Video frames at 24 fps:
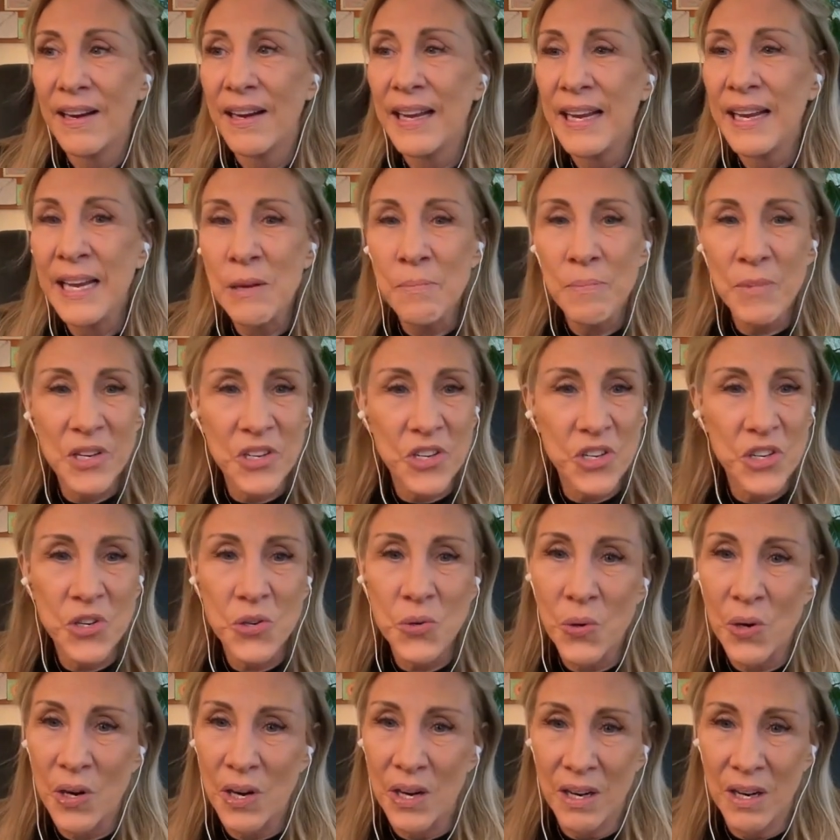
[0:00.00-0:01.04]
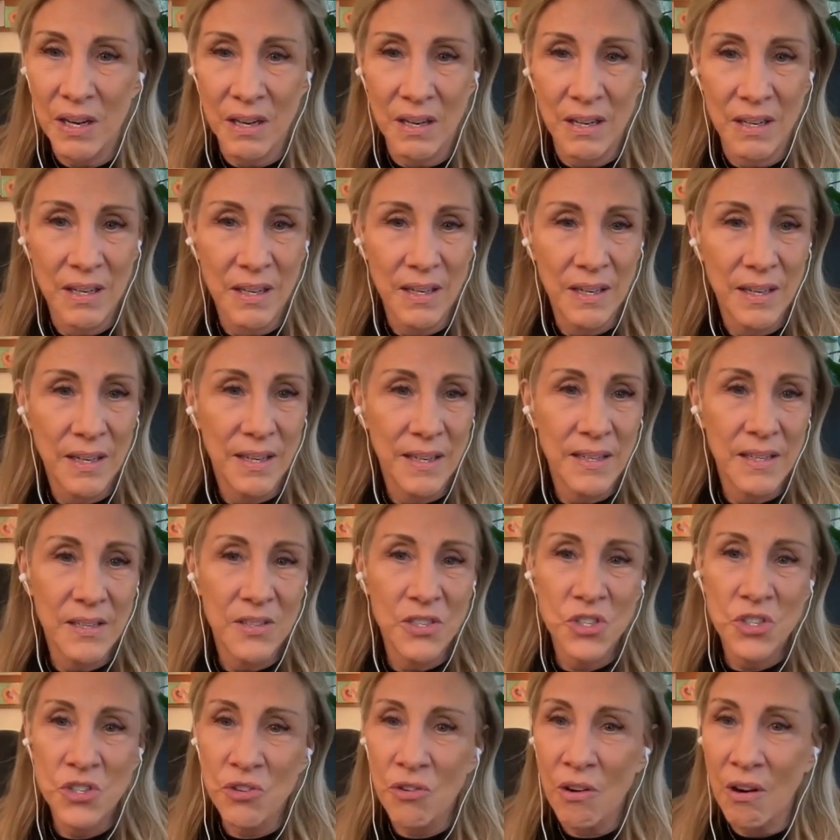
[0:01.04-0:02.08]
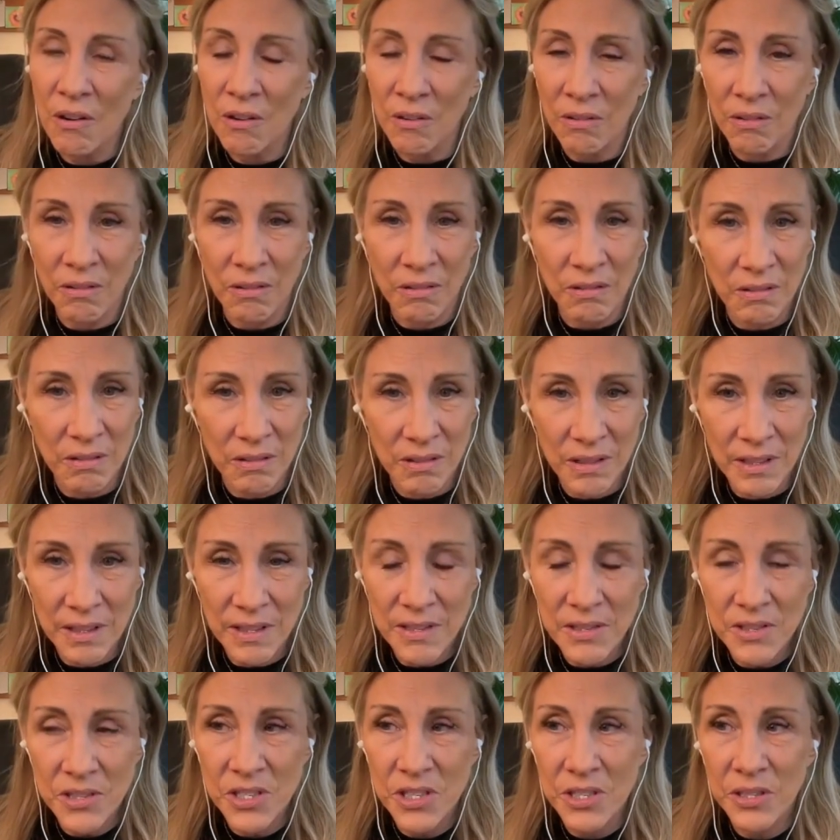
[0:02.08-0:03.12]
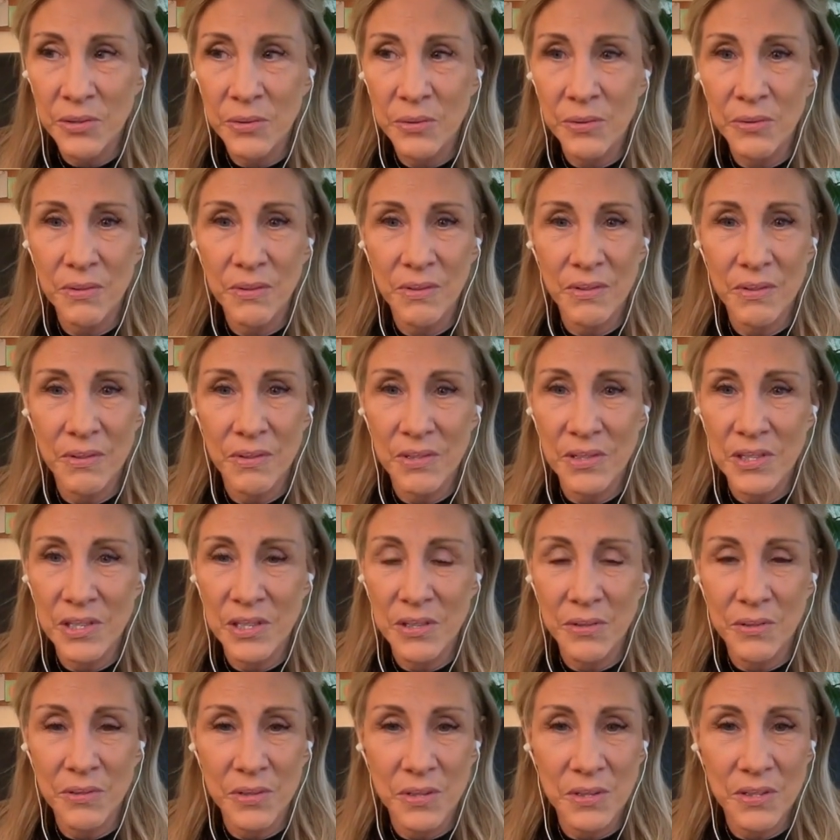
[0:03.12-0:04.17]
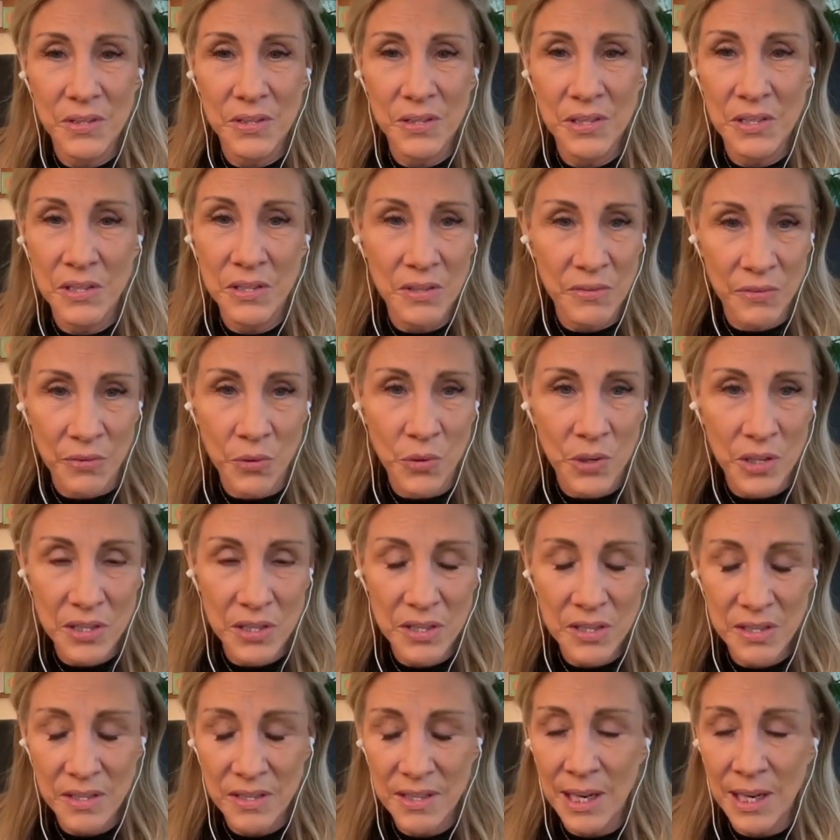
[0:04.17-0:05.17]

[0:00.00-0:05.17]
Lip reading: immature struggle to to divorce.